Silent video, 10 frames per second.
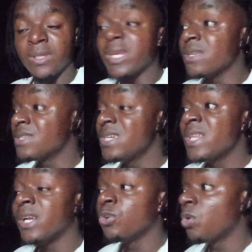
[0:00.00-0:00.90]
They see
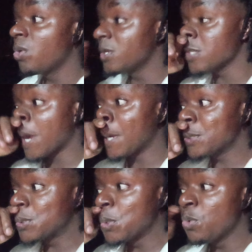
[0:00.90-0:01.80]
that God is
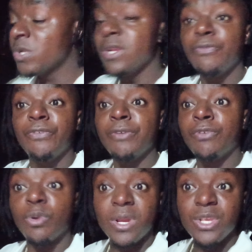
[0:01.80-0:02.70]
absolutely
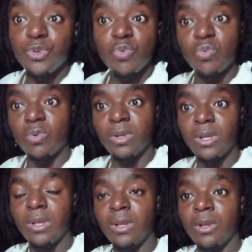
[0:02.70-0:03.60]
favoring you.
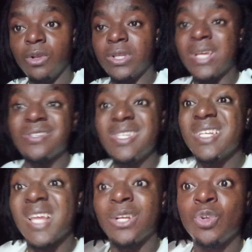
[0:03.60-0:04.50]
They
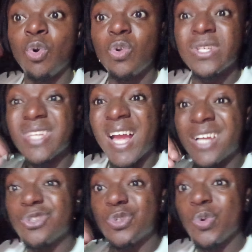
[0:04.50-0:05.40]
see that God is
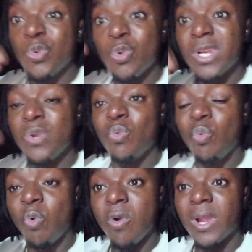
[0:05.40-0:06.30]
absolutely
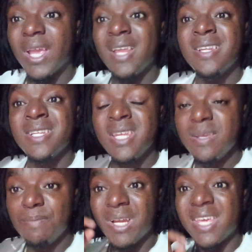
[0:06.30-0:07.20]
working
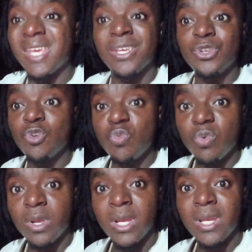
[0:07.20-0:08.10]
deeply in
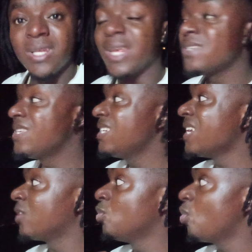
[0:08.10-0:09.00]
you. They see
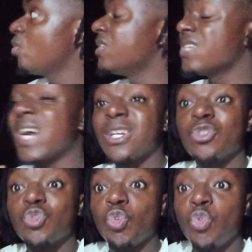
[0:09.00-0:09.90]
that God is
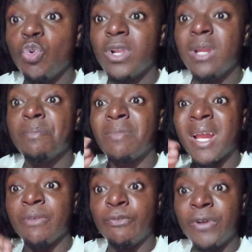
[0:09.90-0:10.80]
absolutely
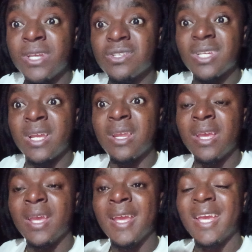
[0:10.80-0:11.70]
manifesting
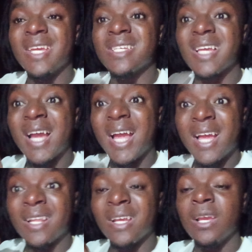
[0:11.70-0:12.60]
his
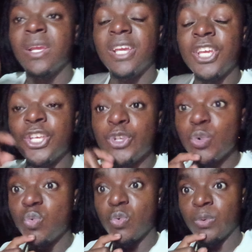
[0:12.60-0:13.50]
hand in
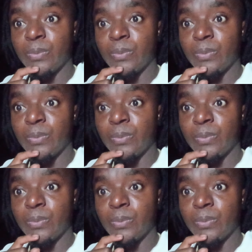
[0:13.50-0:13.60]
you.